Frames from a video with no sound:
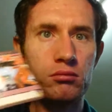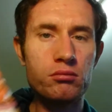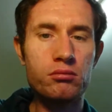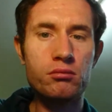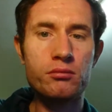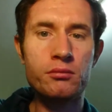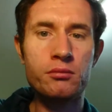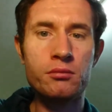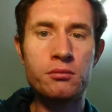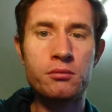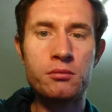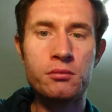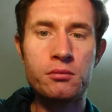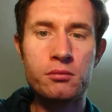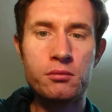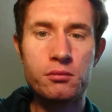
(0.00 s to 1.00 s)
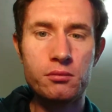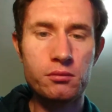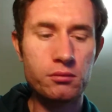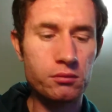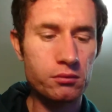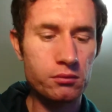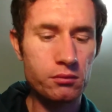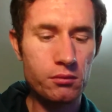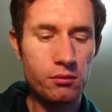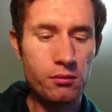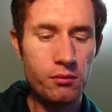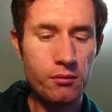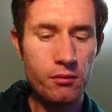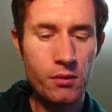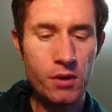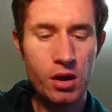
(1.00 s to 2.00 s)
(no one is talking)